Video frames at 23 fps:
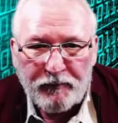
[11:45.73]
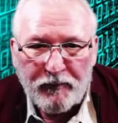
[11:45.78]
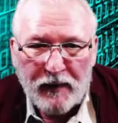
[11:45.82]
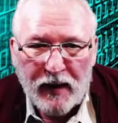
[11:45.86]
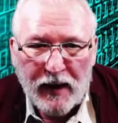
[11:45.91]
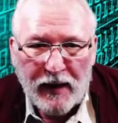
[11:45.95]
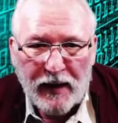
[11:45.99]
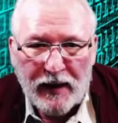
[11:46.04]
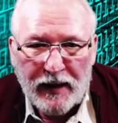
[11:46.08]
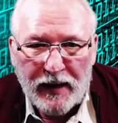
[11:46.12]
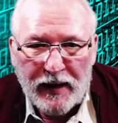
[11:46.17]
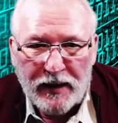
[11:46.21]

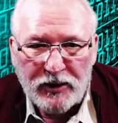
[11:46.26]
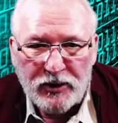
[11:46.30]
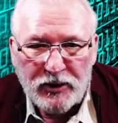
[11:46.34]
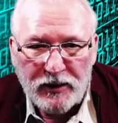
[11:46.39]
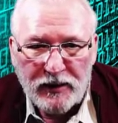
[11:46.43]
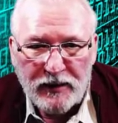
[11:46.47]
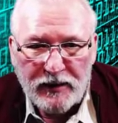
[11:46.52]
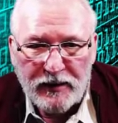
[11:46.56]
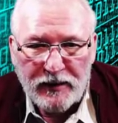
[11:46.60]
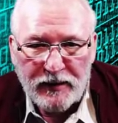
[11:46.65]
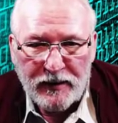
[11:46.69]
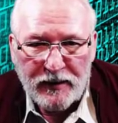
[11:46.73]
And
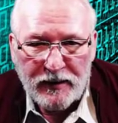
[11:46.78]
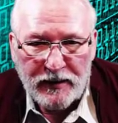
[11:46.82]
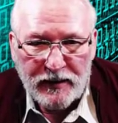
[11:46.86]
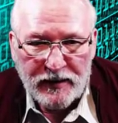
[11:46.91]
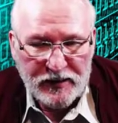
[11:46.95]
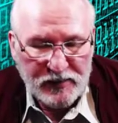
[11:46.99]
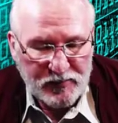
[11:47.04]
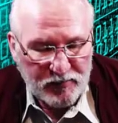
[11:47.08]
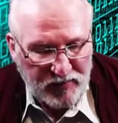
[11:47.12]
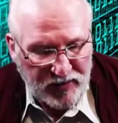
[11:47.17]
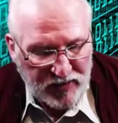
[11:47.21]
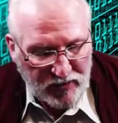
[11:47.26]
actually,
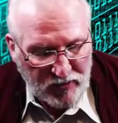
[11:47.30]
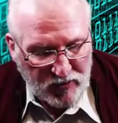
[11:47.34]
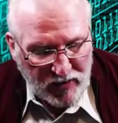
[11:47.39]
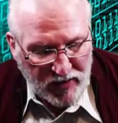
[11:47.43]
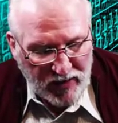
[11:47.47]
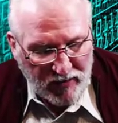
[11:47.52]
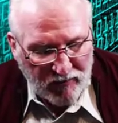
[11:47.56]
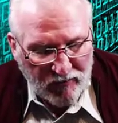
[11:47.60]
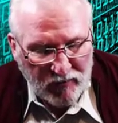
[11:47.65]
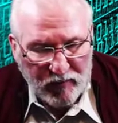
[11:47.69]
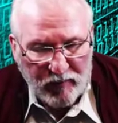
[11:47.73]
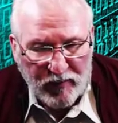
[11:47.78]
it's better
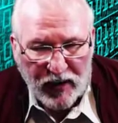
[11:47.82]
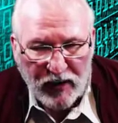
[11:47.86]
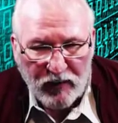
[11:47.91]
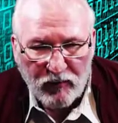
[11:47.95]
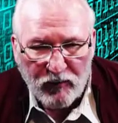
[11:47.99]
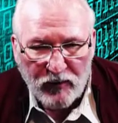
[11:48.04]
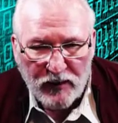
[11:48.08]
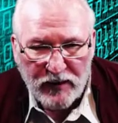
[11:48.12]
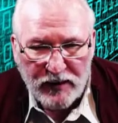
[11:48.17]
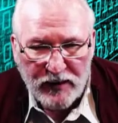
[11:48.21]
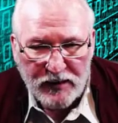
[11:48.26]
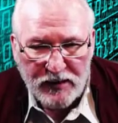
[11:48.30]
now
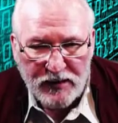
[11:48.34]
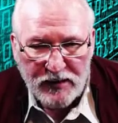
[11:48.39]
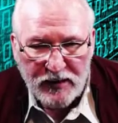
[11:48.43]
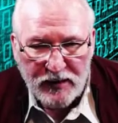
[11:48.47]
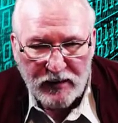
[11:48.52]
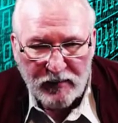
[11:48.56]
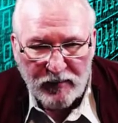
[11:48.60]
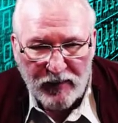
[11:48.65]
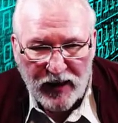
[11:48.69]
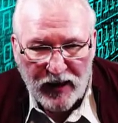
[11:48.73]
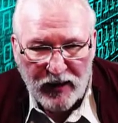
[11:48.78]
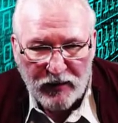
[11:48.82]
about
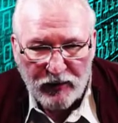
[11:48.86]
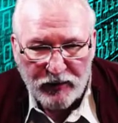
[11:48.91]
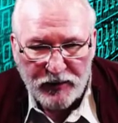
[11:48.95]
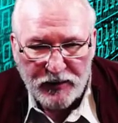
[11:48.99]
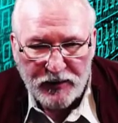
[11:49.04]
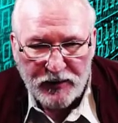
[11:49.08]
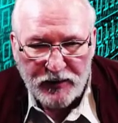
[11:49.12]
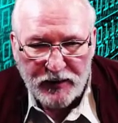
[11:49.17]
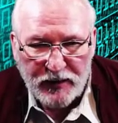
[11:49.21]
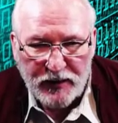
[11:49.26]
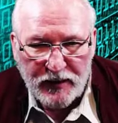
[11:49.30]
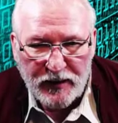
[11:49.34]
releasing the mouse.